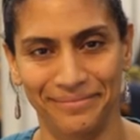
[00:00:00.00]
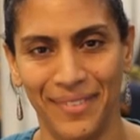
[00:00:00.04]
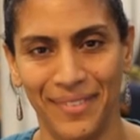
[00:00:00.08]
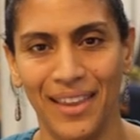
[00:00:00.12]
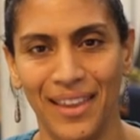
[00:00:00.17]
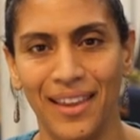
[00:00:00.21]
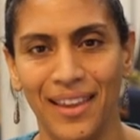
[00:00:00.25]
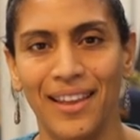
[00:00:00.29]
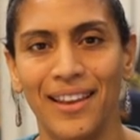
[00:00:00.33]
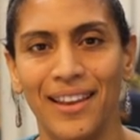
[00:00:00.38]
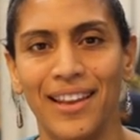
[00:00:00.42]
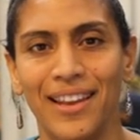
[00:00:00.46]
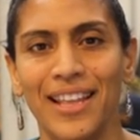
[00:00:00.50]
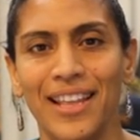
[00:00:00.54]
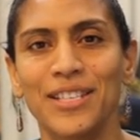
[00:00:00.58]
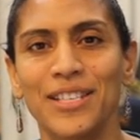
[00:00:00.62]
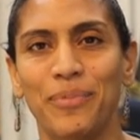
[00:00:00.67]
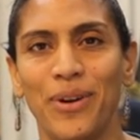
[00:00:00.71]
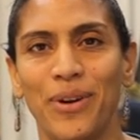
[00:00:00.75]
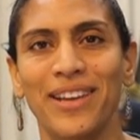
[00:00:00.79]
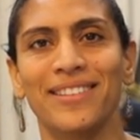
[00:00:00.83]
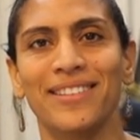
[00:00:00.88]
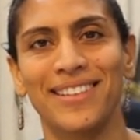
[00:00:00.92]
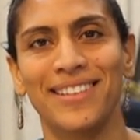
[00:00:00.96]
Let's break
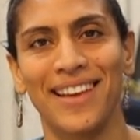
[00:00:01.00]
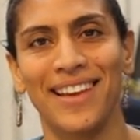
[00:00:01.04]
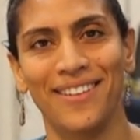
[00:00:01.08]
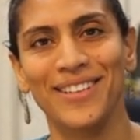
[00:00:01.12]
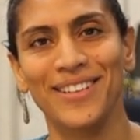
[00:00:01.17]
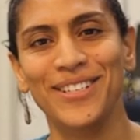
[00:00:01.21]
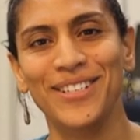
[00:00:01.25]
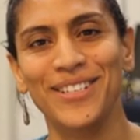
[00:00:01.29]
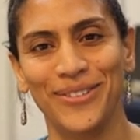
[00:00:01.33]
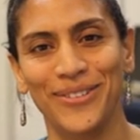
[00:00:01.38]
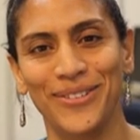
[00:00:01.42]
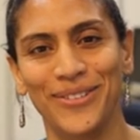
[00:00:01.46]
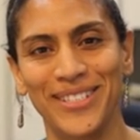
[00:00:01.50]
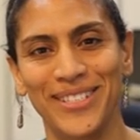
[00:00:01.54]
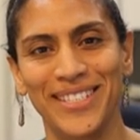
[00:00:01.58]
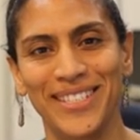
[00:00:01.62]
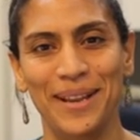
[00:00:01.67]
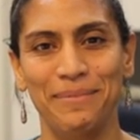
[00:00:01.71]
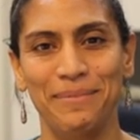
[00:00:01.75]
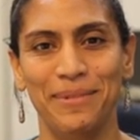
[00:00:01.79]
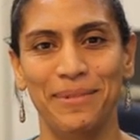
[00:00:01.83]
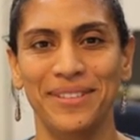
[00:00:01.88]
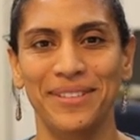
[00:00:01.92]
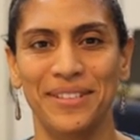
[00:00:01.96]
this down into its
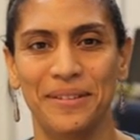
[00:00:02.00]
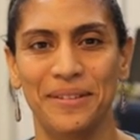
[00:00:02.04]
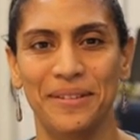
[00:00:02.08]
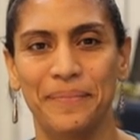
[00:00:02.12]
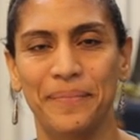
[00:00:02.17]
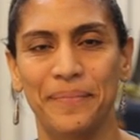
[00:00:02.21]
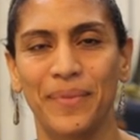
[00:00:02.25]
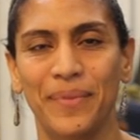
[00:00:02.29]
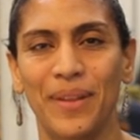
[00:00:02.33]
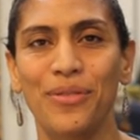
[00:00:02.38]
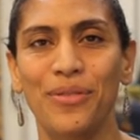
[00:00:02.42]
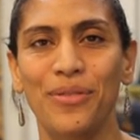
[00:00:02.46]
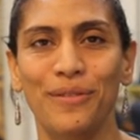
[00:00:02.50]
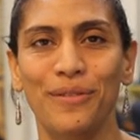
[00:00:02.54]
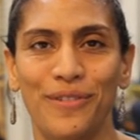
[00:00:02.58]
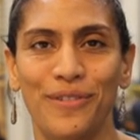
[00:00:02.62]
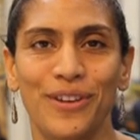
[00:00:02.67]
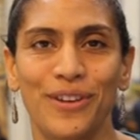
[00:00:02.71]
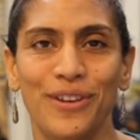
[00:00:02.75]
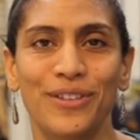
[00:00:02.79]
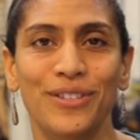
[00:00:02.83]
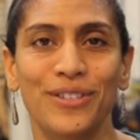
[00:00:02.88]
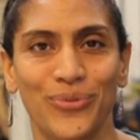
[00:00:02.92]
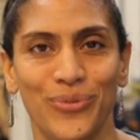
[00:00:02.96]
elements. The first
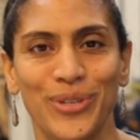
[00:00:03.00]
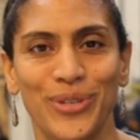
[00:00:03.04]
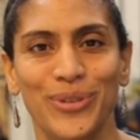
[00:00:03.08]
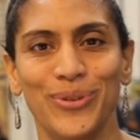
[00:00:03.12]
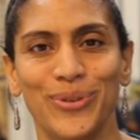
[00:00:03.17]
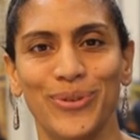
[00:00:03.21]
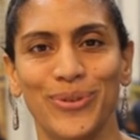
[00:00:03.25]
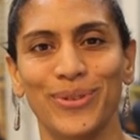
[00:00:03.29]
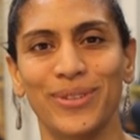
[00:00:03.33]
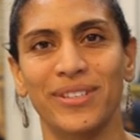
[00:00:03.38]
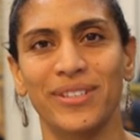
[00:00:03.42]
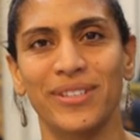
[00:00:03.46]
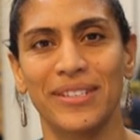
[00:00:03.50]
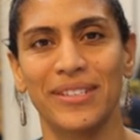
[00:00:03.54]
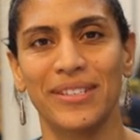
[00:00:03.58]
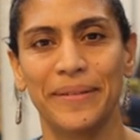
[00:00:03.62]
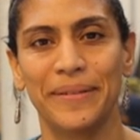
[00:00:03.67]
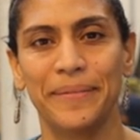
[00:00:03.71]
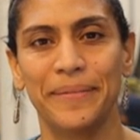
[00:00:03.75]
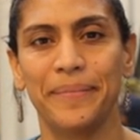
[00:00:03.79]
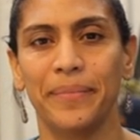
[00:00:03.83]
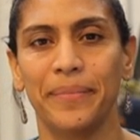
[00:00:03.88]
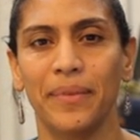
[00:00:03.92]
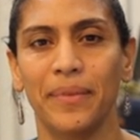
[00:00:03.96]
is resources.
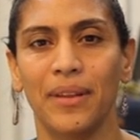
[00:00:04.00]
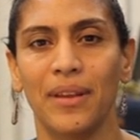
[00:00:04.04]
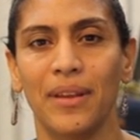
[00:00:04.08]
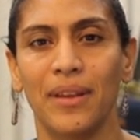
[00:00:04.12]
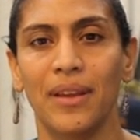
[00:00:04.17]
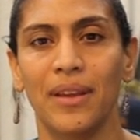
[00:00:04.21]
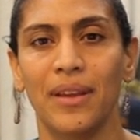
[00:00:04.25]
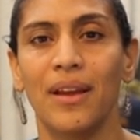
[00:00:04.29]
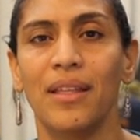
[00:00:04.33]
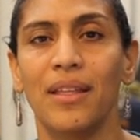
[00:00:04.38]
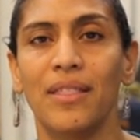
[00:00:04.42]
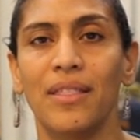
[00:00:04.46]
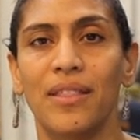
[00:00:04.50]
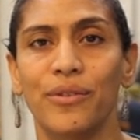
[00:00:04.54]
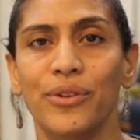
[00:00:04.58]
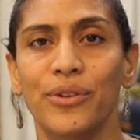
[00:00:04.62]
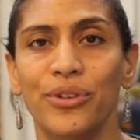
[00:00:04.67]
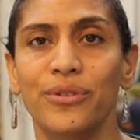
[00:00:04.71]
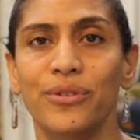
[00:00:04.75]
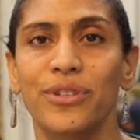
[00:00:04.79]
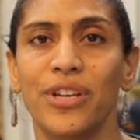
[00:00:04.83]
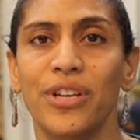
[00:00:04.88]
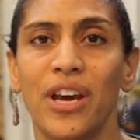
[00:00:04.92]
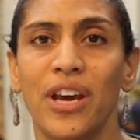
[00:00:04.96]
There are 2
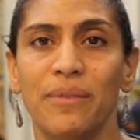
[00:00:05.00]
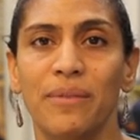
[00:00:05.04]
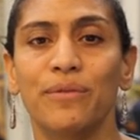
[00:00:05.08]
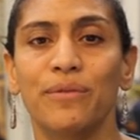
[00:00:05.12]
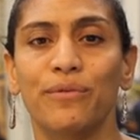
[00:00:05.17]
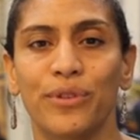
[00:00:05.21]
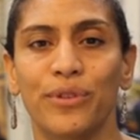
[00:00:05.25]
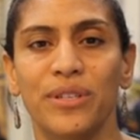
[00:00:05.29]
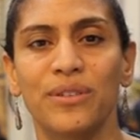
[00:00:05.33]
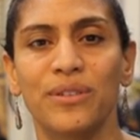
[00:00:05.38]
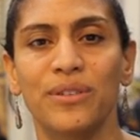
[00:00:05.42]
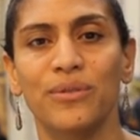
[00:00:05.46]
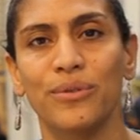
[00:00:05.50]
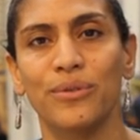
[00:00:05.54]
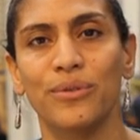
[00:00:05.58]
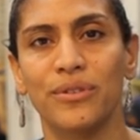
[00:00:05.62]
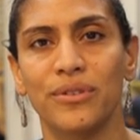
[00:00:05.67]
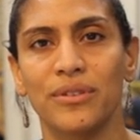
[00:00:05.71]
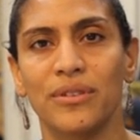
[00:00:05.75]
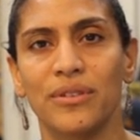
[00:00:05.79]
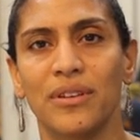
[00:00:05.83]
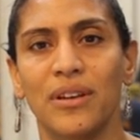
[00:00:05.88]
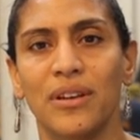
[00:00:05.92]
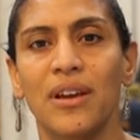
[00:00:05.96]
types of resource:
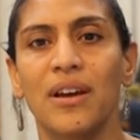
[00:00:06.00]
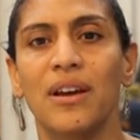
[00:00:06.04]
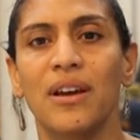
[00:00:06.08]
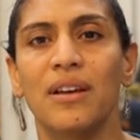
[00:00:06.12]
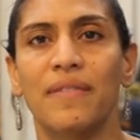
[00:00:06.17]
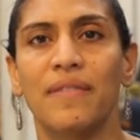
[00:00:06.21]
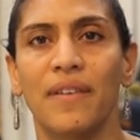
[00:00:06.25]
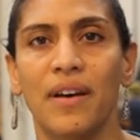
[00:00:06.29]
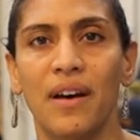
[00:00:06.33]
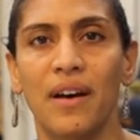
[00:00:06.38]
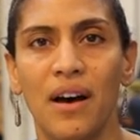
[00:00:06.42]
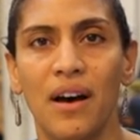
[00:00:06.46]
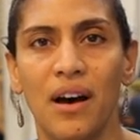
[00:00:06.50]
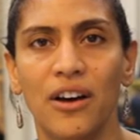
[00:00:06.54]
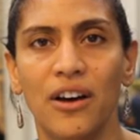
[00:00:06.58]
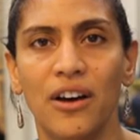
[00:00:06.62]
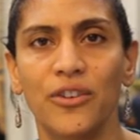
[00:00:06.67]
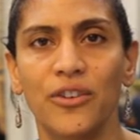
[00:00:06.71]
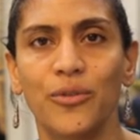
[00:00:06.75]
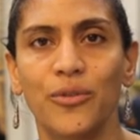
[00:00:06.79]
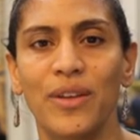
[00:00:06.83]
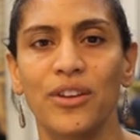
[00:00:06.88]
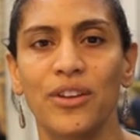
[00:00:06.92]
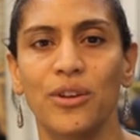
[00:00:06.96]
the hardware
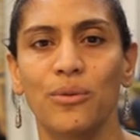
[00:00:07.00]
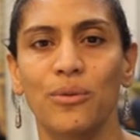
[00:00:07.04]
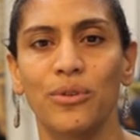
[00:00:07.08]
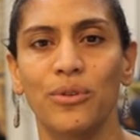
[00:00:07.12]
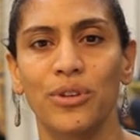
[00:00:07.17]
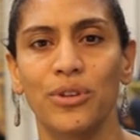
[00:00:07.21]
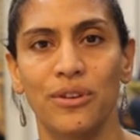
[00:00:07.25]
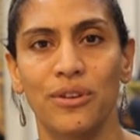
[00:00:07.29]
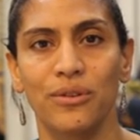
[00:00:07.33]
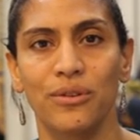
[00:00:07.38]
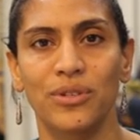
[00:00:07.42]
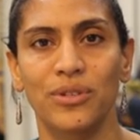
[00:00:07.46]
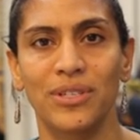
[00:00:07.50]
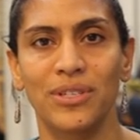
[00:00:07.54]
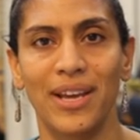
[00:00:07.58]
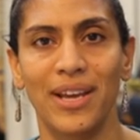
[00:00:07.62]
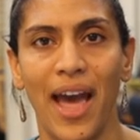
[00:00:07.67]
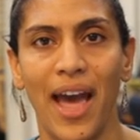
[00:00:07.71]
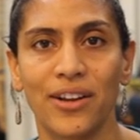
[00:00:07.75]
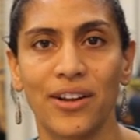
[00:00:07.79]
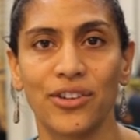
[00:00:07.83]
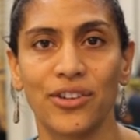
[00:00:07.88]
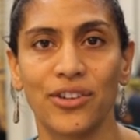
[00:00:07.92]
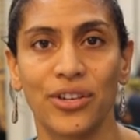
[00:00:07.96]
that you will use to
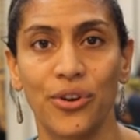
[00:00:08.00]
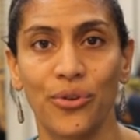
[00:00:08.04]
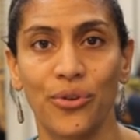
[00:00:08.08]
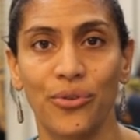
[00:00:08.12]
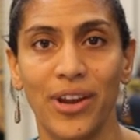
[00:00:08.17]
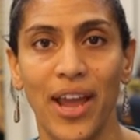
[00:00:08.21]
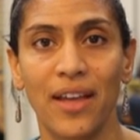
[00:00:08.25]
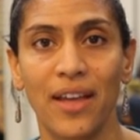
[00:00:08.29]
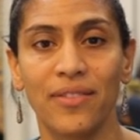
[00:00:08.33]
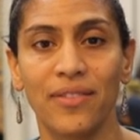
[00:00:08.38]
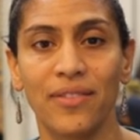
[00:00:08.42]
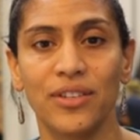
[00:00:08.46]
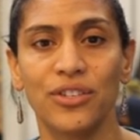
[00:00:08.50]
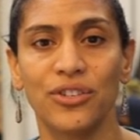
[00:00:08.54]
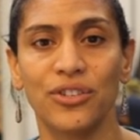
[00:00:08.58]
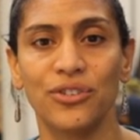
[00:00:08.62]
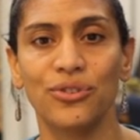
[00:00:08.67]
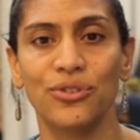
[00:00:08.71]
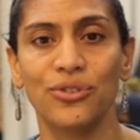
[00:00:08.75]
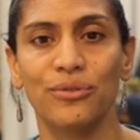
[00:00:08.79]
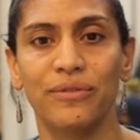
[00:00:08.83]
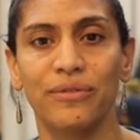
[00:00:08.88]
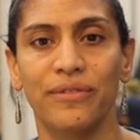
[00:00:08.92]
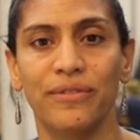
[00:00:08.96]
actually create the digital
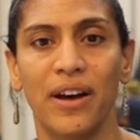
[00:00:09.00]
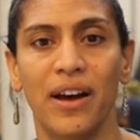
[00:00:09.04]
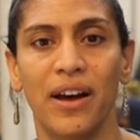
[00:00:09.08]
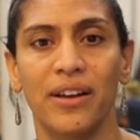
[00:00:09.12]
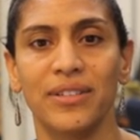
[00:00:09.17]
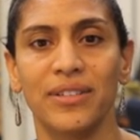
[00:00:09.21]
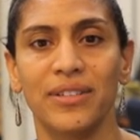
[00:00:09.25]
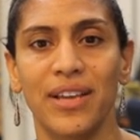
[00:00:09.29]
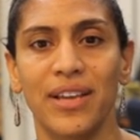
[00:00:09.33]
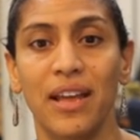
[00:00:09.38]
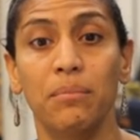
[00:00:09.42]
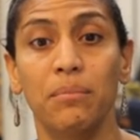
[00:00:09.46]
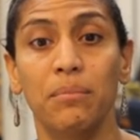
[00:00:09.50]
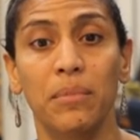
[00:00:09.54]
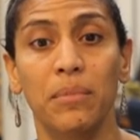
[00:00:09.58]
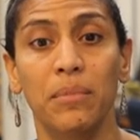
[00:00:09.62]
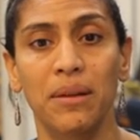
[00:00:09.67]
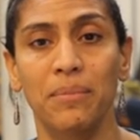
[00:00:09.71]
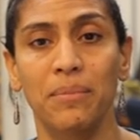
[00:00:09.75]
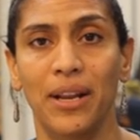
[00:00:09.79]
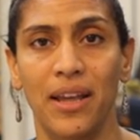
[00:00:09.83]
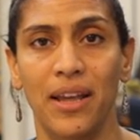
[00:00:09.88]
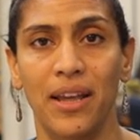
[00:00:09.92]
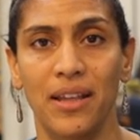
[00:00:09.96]
files and
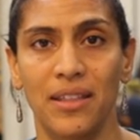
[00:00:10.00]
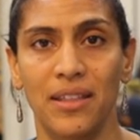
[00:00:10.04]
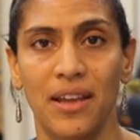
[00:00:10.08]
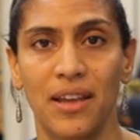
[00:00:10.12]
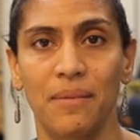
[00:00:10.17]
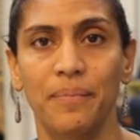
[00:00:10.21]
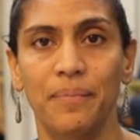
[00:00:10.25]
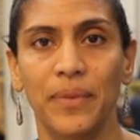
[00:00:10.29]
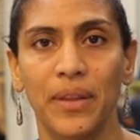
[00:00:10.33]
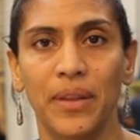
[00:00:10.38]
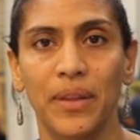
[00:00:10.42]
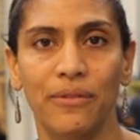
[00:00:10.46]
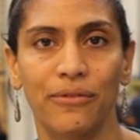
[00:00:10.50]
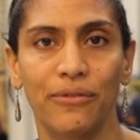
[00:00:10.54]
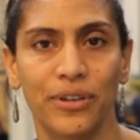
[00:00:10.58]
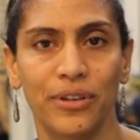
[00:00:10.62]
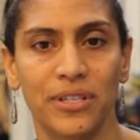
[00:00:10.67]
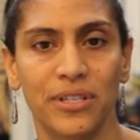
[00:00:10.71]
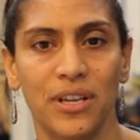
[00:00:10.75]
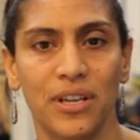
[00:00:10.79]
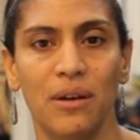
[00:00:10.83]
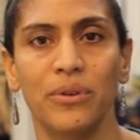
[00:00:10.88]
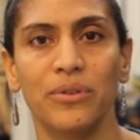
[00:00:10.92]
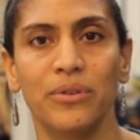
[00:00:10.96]
manipulate them, for
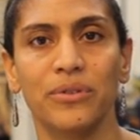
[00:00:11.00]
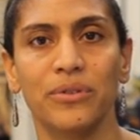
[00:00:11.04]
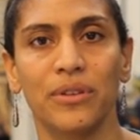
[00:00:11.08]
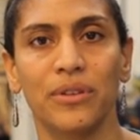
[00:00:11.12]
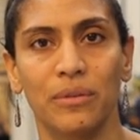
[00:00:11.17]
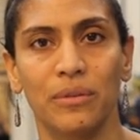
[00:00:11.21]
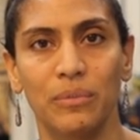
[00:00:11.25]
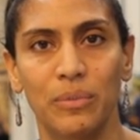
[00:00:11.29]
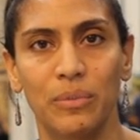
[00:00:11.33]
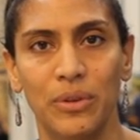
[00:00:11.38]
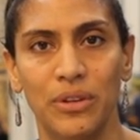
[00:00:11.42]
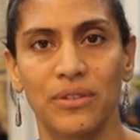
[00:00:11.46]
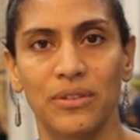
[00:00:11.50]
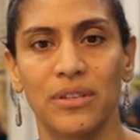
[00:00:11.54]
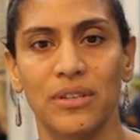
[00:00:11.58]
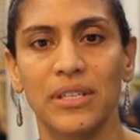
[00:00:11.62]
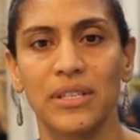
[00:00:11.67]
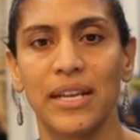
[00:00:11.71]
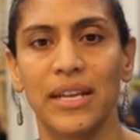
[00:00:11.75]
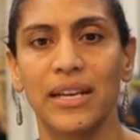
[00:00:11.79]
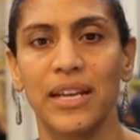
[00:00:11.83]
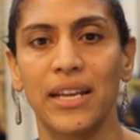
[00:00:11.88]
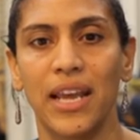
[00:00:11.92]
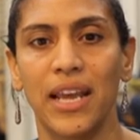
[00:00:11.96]
example, the computers
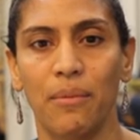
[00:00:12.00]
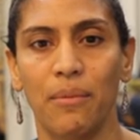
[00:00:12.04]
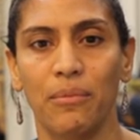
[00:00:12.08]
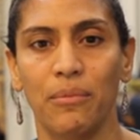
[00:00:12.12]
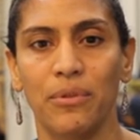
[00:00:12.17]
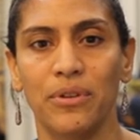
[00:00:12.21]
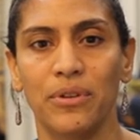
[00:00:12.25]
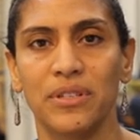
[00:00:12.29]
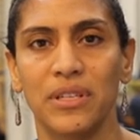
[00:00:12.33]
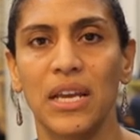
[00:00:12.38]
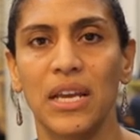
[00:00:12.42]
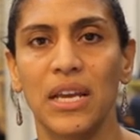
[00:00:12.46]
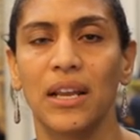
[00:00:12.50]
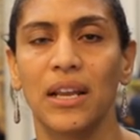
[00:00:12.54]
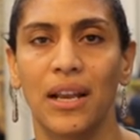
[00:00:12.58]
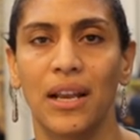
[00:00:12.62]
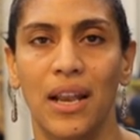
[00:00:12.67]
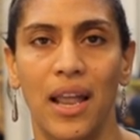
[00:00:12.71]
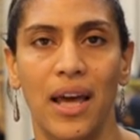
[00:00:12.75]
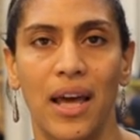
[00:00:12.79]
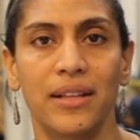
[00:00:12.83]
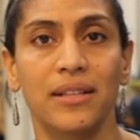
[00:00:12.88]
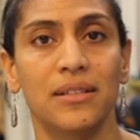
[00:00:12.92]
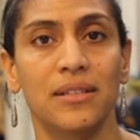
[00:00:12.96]
and cameras,
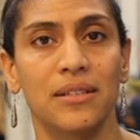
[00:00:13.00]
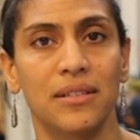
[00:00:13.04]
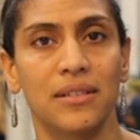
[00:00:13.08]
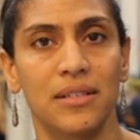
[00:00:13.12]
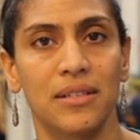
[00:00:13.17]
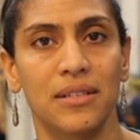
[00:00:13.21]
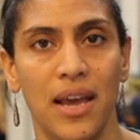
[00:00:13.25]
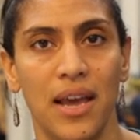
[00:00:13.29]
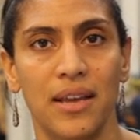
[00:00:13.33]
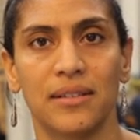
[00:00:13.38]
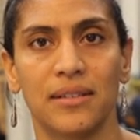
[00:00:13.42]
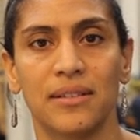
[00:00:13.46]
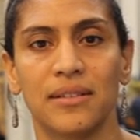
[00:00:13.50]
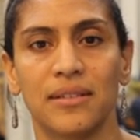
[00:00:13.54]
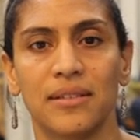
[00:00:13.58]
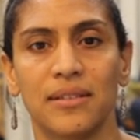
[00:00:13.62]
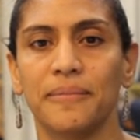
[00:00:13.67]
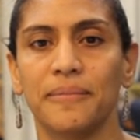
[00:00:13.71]
lights and desks.